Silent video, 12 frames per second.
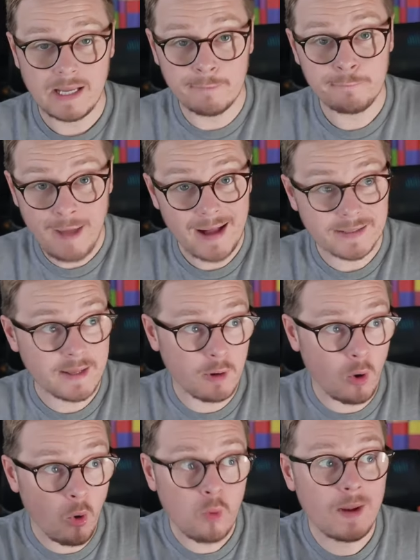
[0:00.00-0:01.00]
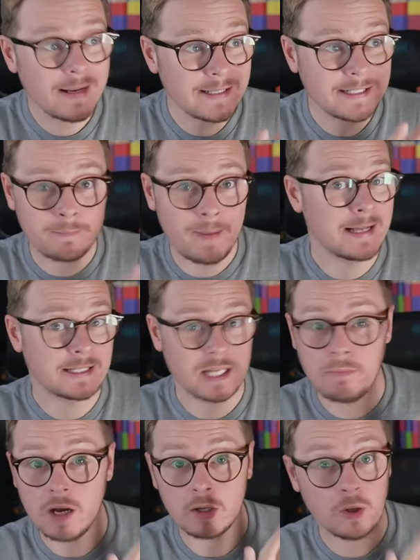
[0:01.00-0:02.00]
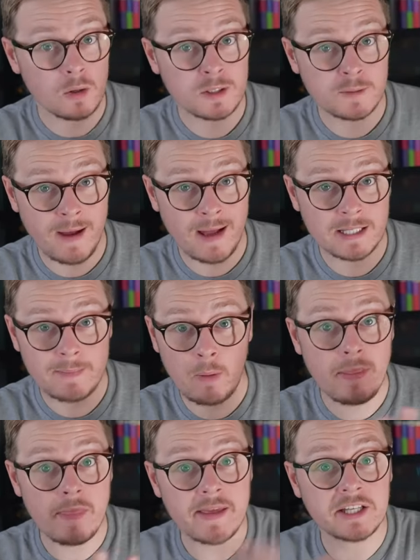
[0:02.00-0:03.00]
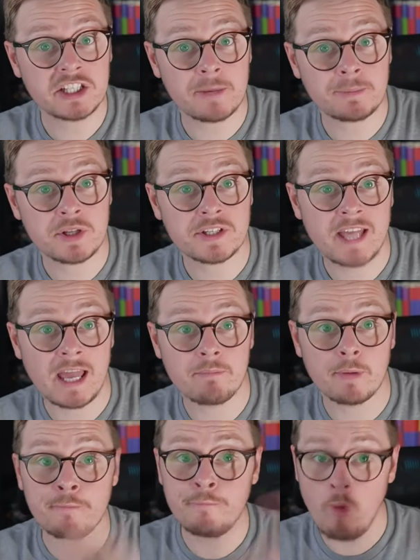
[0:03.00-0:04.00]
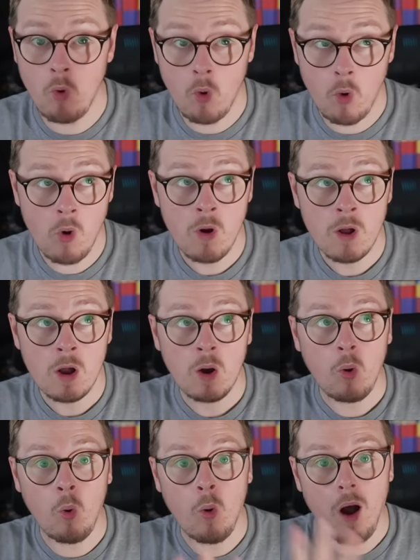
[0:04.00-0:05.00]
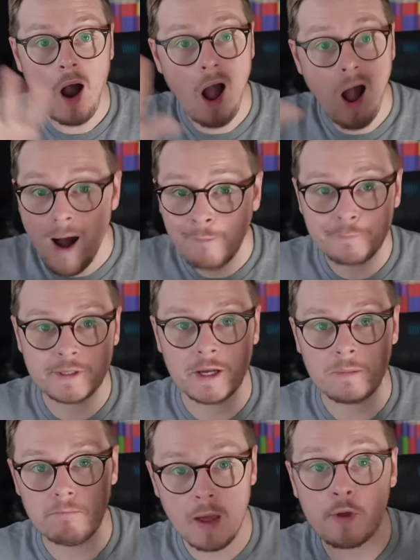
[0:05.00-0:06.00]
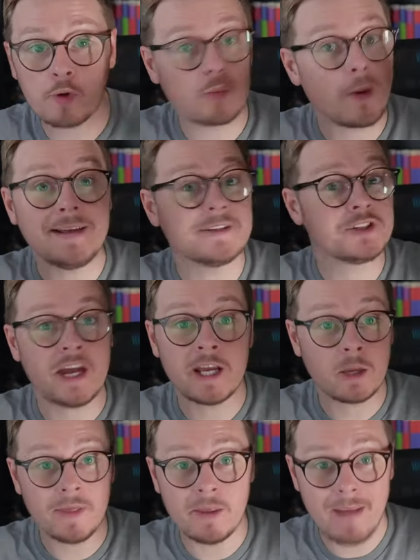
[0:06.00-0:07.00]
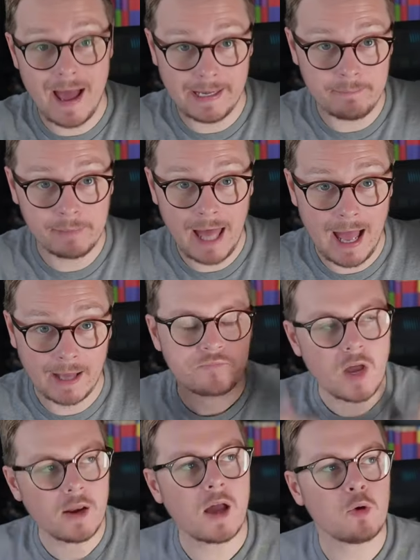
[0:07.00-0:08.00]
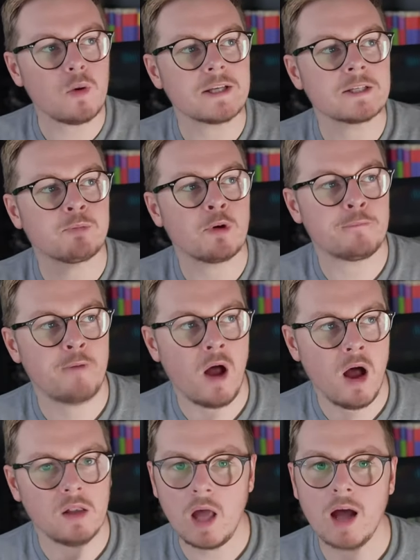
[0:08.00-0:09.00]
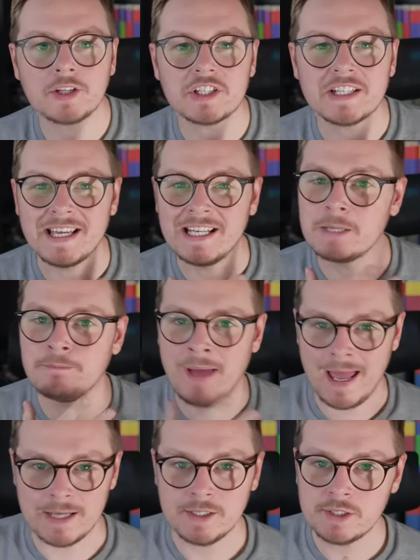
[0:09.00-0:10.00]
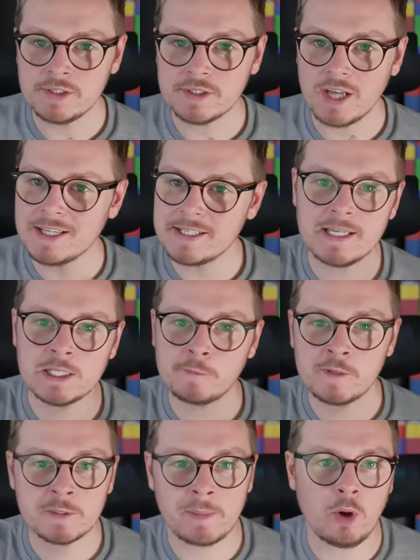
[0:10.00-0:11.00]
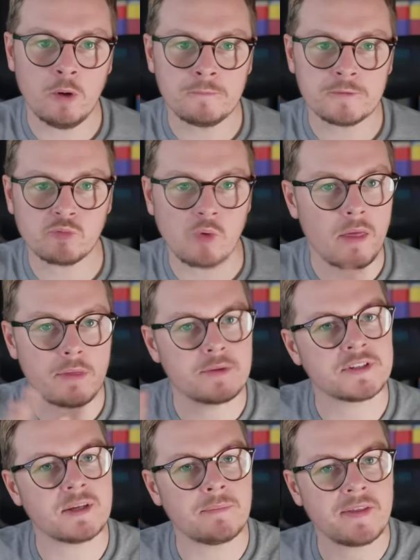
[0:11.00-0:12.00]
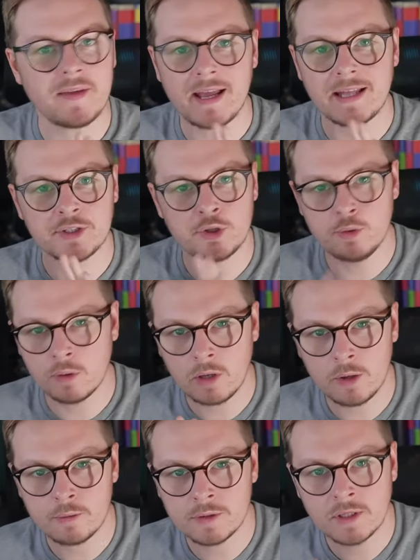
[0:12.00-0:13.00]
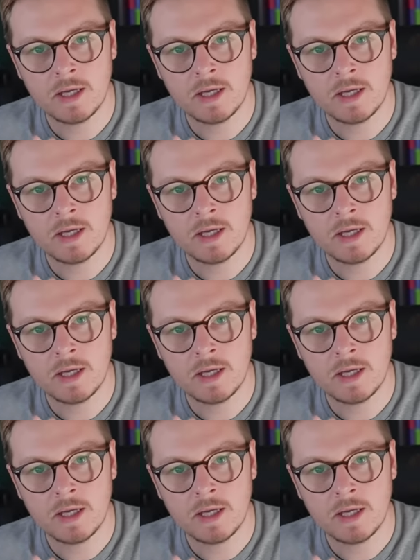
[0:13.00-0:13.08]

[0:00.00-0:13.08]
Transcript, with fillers: In fact, there are already debates among Lost fans about whether the Egyptians came before or after Mother raised Jacob and the Man in Black. And I always prefer largely independent ideas for spin offs rather than something that gets too close